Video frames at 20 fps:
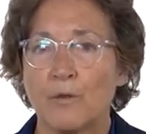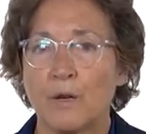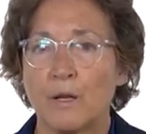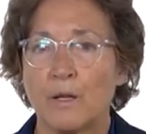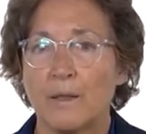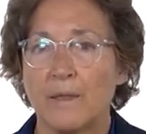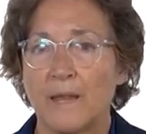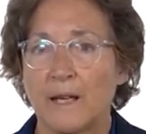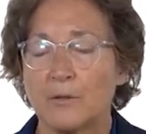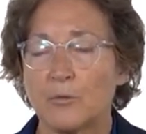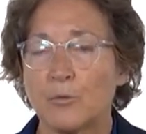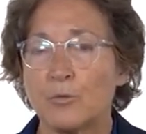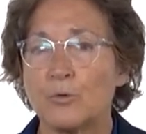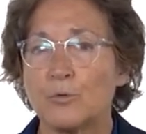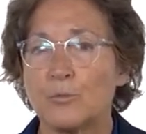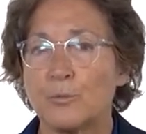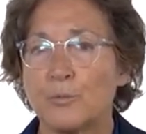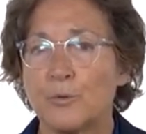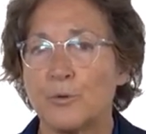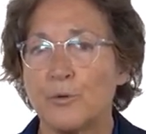that
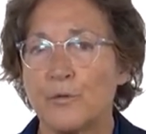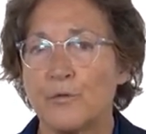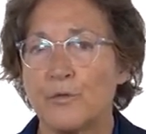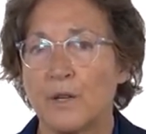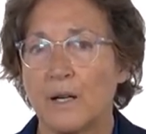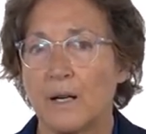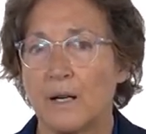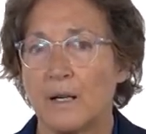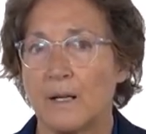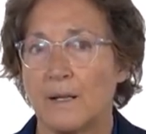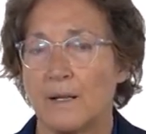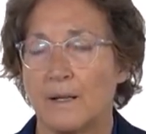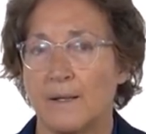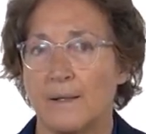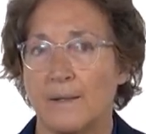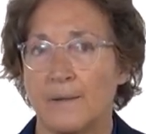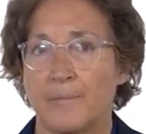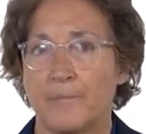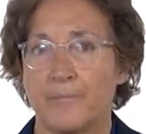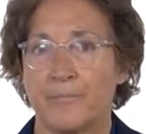could prove
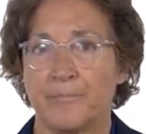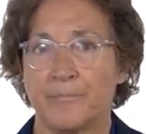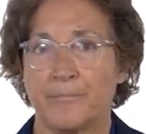a